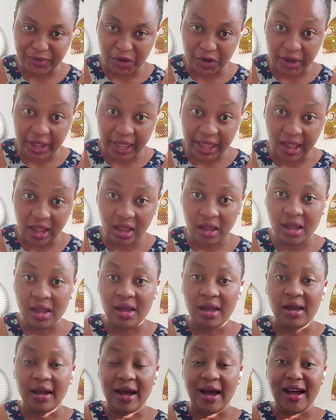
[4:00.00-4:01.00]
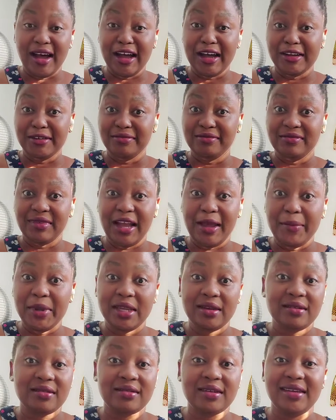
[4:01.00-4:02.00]
Okay, I
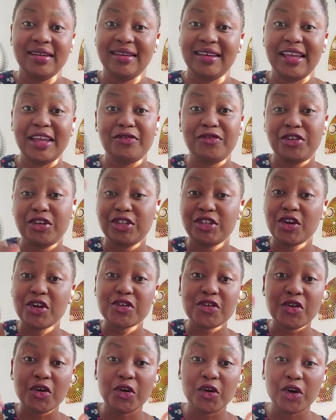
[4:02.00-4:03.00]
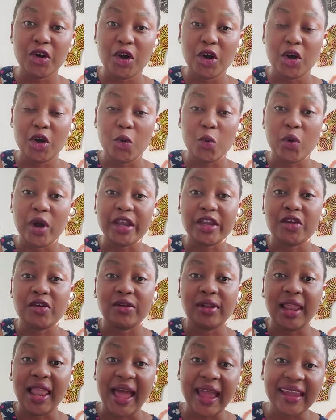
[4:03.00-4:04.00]
mean, if you don't know what you
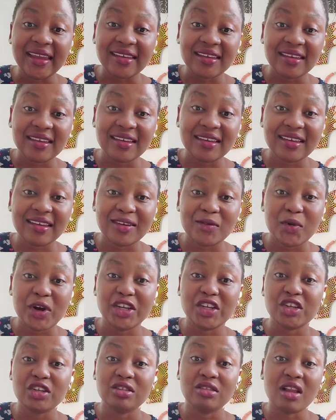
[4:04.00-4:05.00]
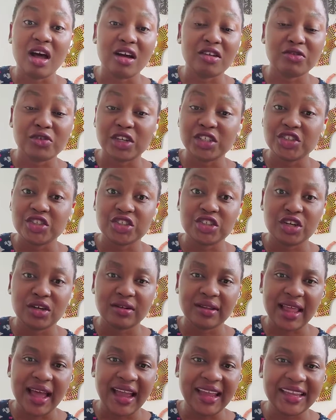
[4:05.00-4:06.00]
like, what you love, what you
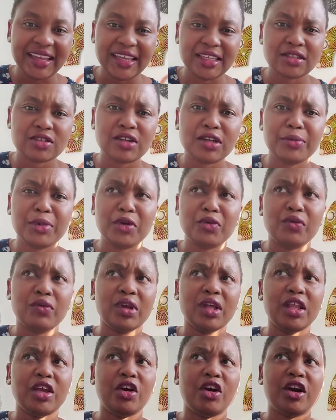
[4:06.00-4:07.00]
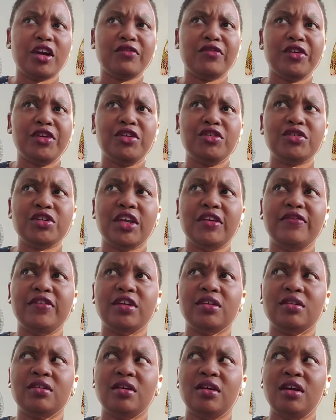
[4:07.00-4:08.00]
don't like, it's gonna be really hard for you to
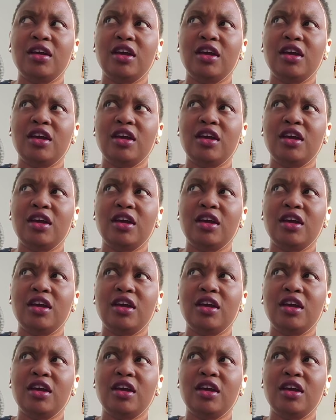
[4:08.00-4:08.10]
even